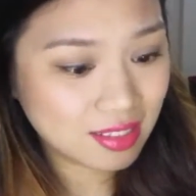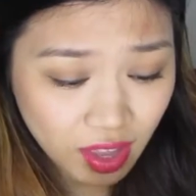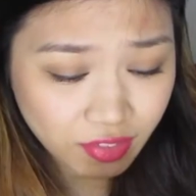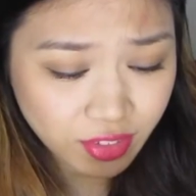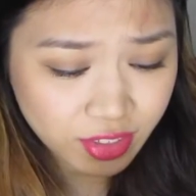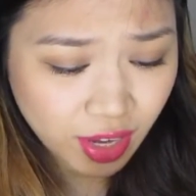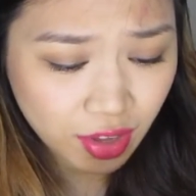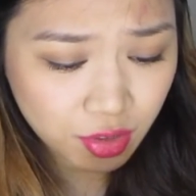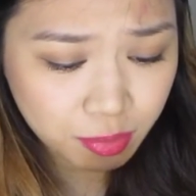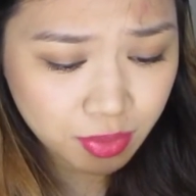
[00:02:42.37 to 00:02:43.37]
After
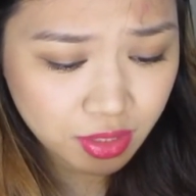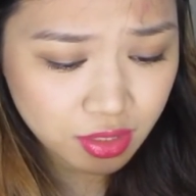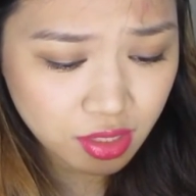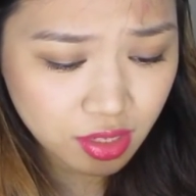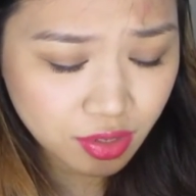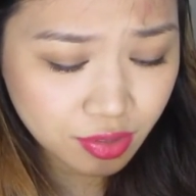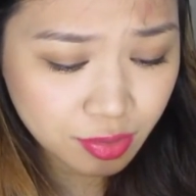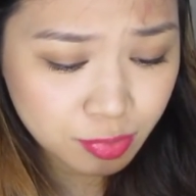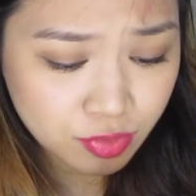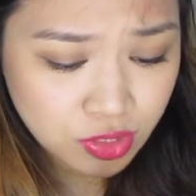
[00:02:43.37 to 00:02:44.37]
drying completely,
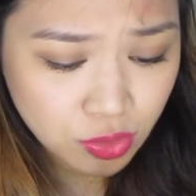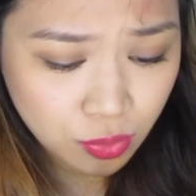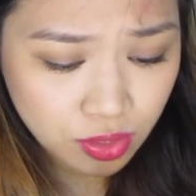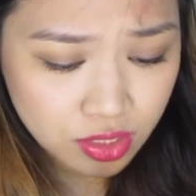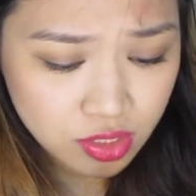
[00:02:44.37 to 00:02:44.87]
remove slowly